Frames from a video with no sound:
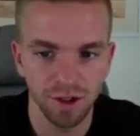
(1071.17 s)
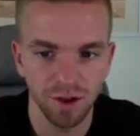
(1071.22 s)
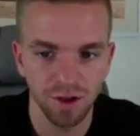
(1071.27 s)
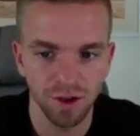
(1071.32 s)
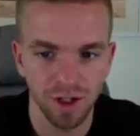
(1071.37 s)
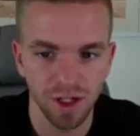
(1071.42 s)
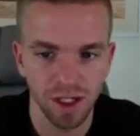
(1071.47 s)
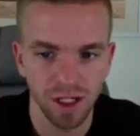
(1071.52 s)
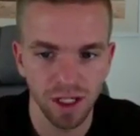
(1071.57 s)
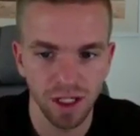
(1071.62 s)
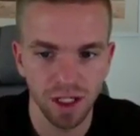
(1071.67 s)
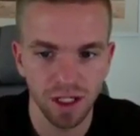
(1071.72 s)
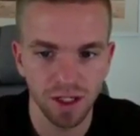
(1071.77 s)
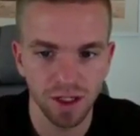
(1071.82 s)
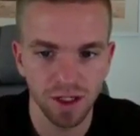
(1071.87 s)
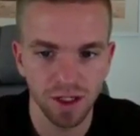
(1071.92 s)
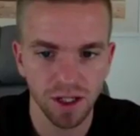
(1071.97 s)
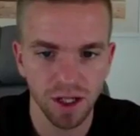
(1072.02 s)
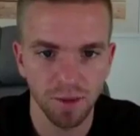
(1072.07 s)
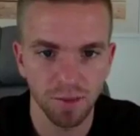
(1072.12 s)

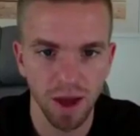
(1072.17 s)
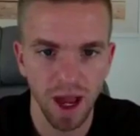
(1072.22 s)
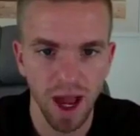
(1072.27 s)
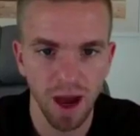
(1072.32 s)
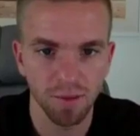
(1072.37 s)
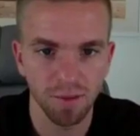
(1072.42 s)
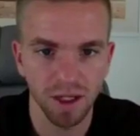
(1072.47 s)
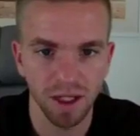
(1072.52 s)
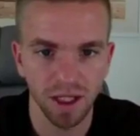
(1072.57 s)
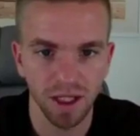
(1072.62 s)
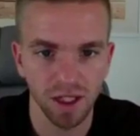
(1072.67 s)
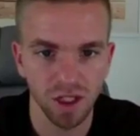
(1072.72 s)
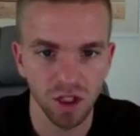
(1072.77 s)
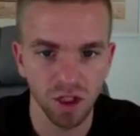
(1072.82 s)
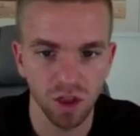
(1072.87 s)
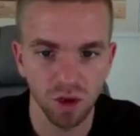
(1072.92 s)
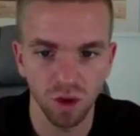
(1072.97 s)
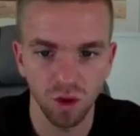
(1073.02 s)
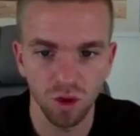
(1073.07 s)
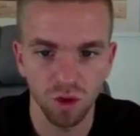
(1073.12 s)
critiques, I'm happy to
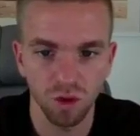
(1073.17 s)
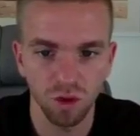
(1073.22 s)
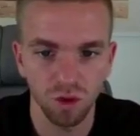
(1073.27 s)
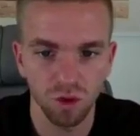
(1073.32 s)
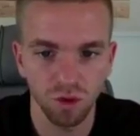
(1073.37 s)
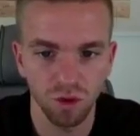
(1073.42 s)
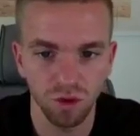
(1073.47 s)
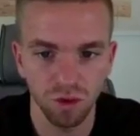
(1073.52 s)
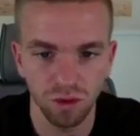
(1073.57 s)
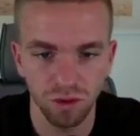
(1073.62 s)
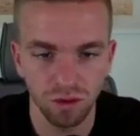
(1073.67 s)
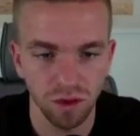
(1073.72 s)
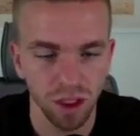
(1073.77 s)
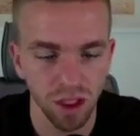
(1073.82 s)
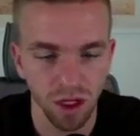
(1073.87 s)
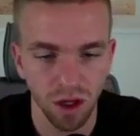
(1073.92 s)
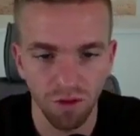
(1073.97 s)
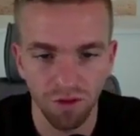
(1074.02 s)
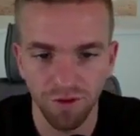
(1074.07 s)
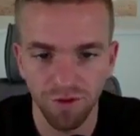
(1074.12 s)
do,
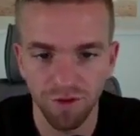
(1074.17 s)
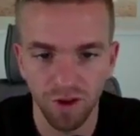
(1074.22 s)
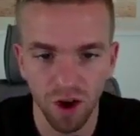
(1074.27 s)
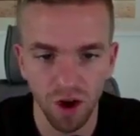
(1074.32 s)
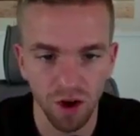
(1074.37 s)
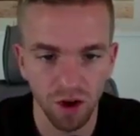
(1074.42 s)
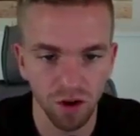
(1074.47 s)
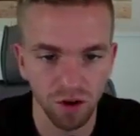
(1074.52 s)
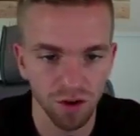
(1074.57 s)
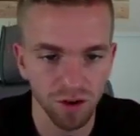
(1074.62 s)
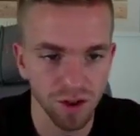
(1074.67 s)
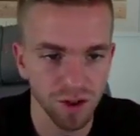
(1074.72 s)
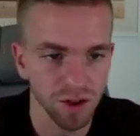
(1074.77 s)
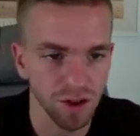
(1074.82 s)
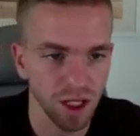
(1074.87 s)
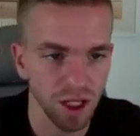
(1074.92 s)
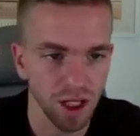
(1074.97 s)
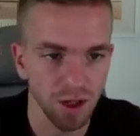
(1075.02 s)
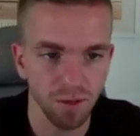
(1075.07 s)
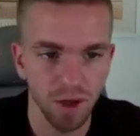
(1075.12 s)

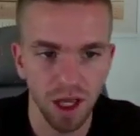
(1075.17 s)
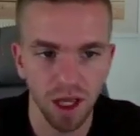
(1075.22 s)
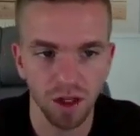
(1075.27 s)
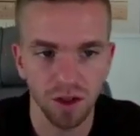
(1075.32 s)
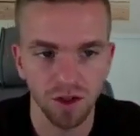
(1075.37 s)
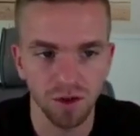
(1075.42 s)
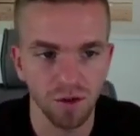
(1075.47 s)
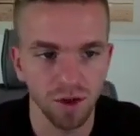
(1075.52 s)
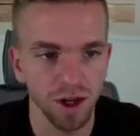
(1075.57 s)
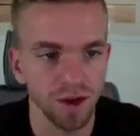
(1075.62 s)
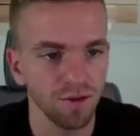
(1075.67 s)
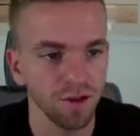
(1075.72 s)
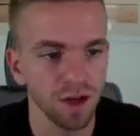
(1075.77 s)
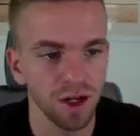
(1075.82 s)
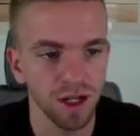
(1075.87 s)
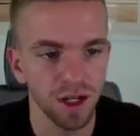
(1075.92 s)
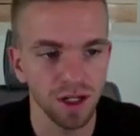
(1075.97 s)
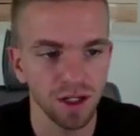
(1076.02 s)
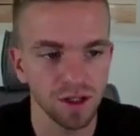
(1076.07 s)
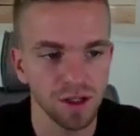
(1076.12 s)
funnels, emails, whatever
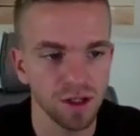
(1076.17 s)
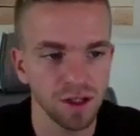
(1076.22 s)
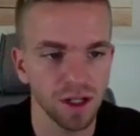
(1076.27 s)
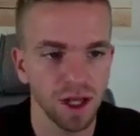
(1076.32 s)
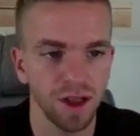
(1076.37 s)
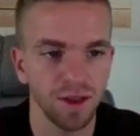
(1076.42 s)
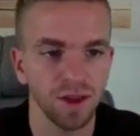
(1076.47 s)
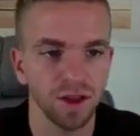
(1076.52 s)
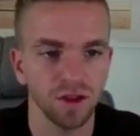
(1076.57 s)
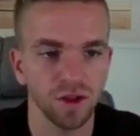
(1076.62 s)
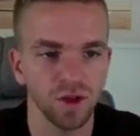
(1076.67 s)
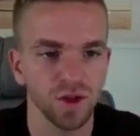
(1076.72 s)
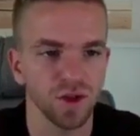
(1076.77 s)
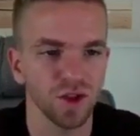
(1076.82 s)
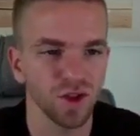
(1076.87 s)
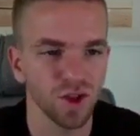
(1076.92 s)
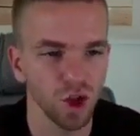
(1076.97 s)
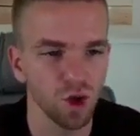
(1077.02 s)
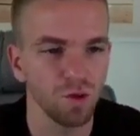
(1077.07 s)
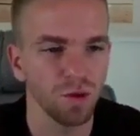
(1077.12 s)
it is. I think those
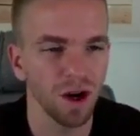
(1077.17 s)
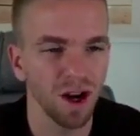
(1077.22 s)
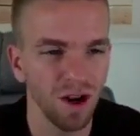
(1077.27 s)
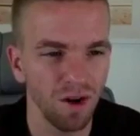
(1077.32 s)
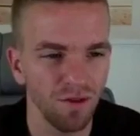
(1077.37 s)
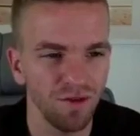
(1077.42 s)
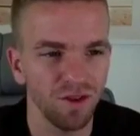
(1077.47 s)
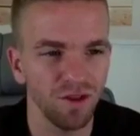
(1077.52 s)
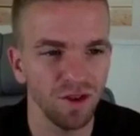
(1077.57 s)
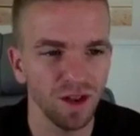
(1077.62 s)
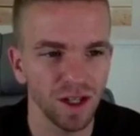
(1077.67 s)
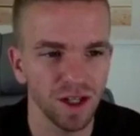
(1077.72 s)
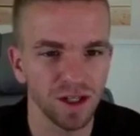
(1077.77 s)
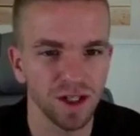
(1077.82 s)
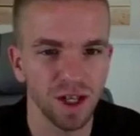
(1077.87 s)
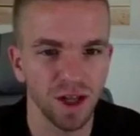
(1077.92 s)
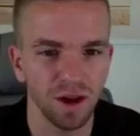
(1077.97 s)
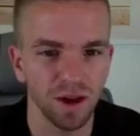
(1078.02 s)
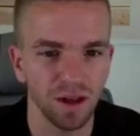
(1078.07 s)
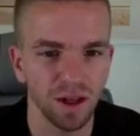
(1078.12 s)
are super helpful, and it
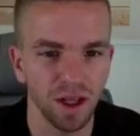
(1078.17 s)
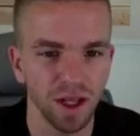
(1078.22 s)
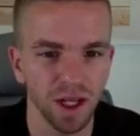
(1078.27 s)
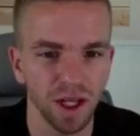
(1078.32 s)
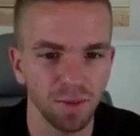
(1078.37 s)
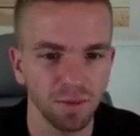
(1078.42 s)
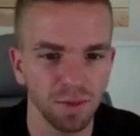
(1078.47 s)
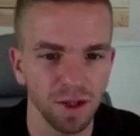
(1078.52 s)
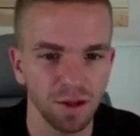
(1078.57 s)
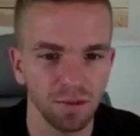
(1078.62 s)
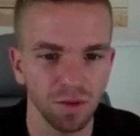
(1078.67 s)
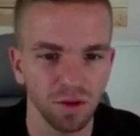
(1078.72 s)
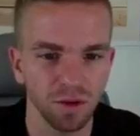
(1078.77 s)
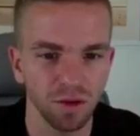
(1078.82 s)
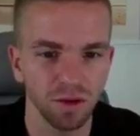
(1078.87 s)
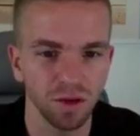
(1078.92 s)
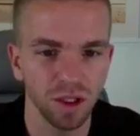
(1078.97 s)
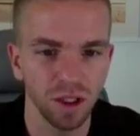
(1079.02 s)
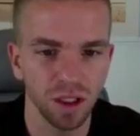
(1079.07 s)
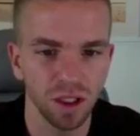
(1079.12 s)
sounded like
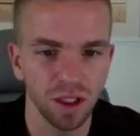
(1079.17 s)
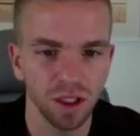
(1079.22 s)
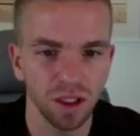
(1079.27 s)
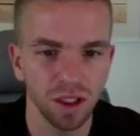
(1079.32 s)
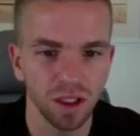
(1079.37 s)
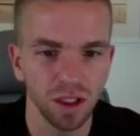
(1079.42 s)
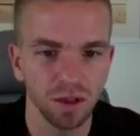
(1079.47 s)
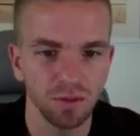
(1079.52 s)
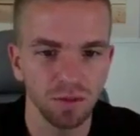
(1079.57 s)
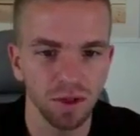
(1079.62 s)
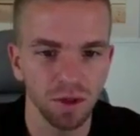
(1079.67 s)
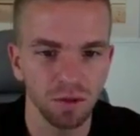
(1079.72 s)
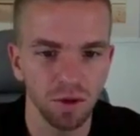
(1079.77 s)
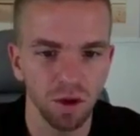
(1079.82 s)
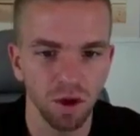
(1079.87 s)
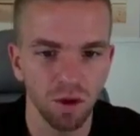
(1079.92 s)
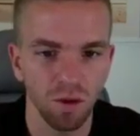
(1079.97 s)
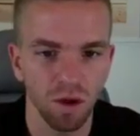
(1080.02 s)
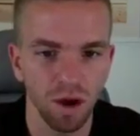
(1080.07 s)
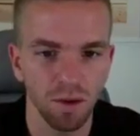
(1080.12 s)
people
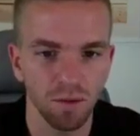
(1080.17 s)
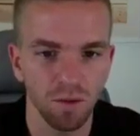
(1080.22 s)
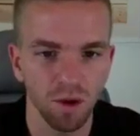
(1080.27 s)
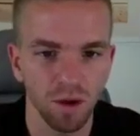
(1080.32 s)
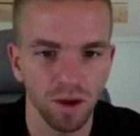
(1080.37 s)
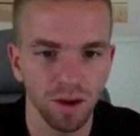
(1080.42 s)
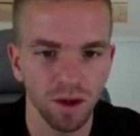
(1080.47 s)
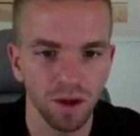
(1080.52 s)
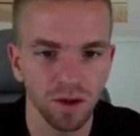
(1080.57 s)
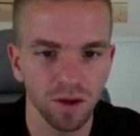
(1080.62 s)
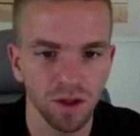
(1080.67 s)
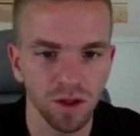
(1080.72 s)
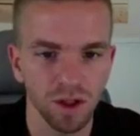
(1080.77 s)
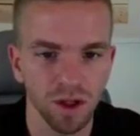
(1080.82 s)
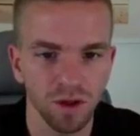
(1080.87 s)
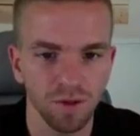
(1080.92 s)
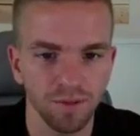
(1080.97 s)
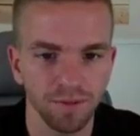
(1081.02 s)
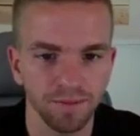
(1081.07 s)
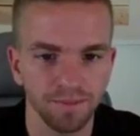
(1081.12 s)
are wanting more of those.
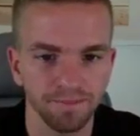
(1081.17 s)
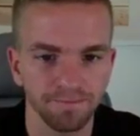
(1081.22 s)
So,